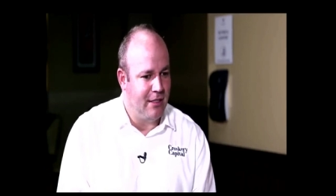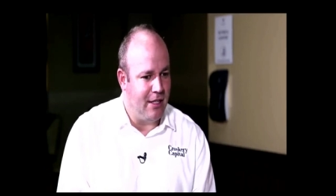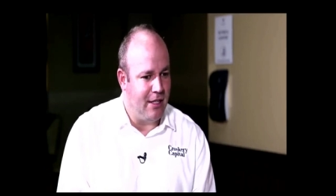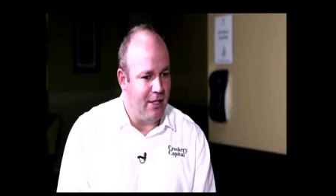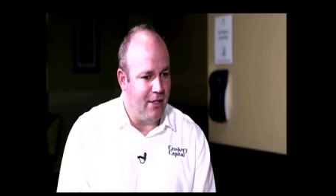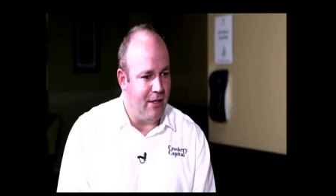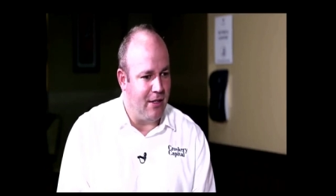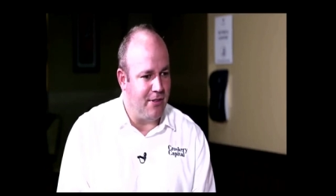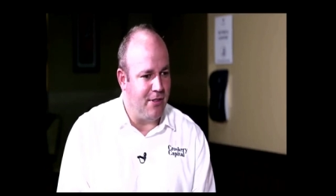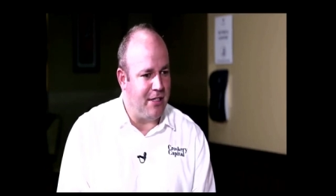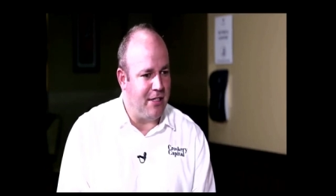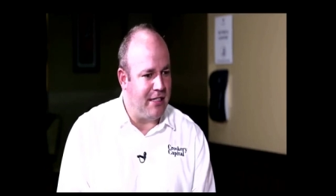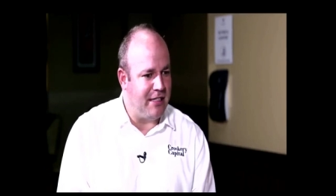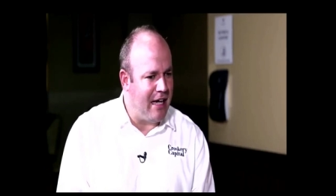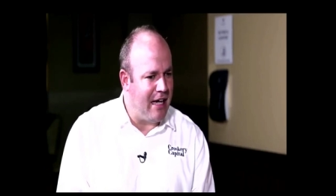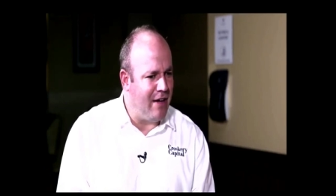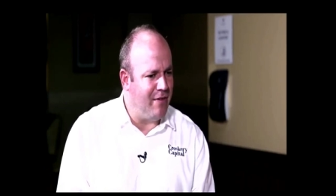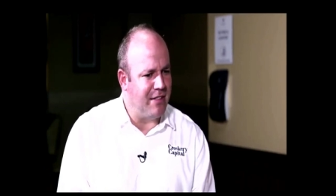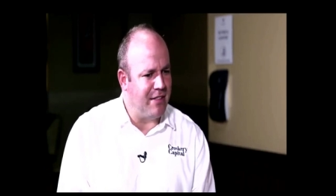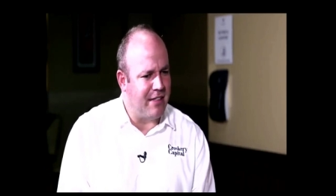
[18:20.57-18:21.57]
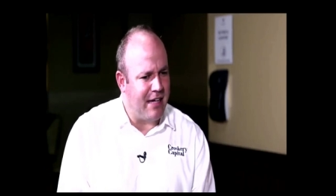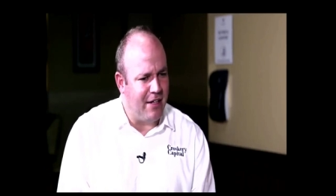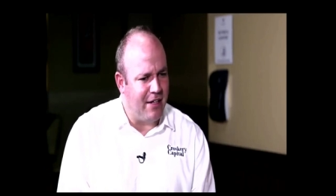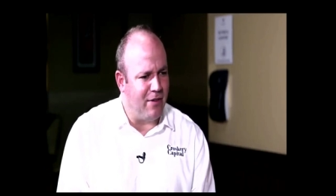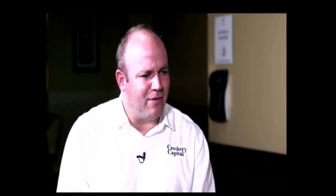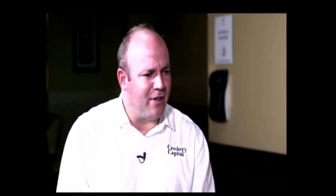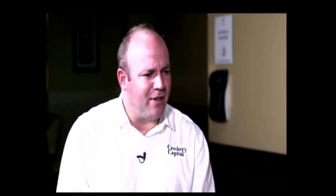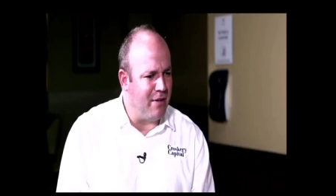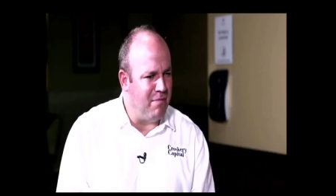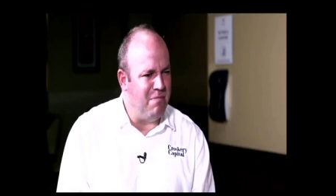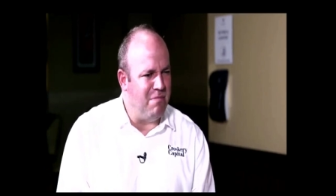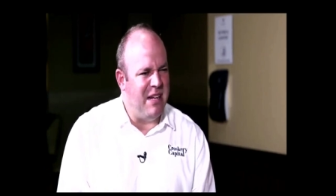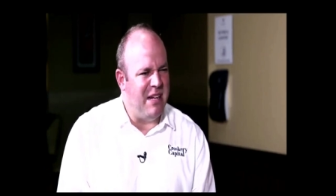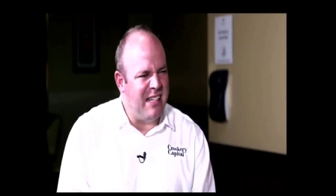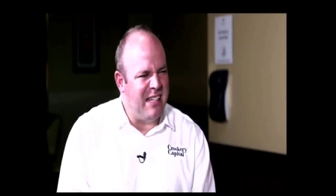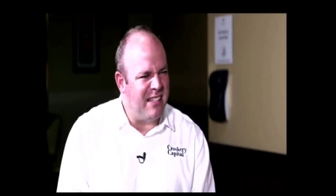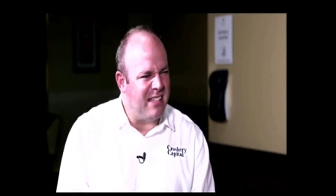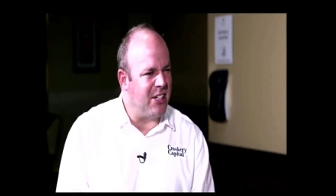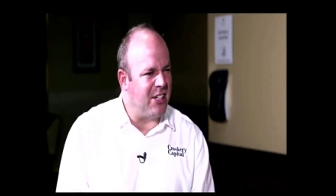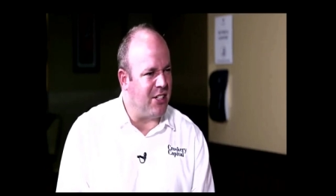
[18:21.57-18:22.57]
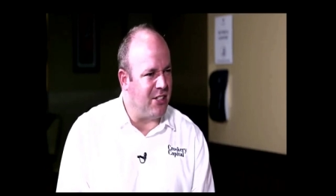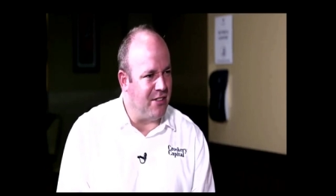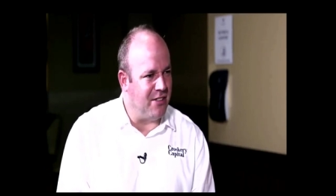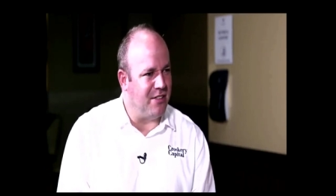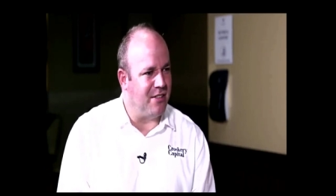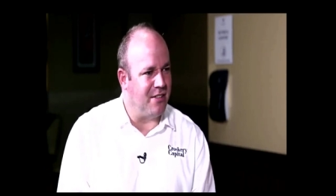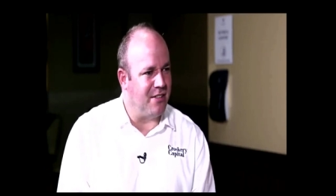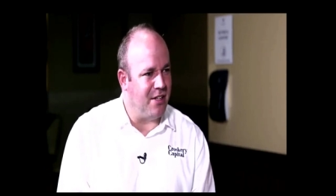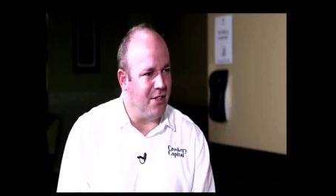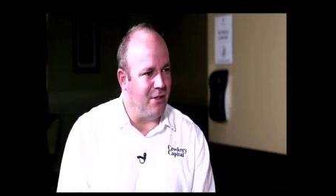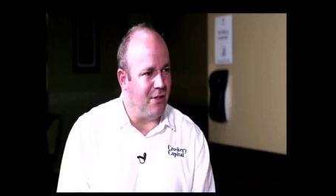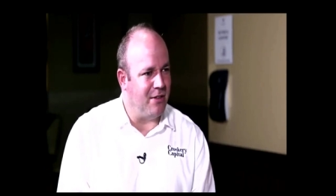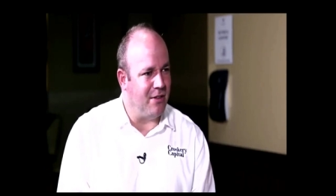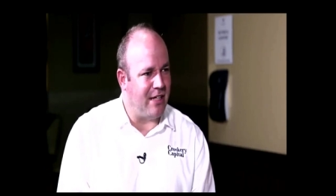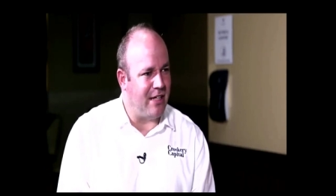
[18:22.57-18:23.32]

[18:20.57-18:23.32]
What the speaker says: you know, I was lucky to have these kind of very mini sessions, you know.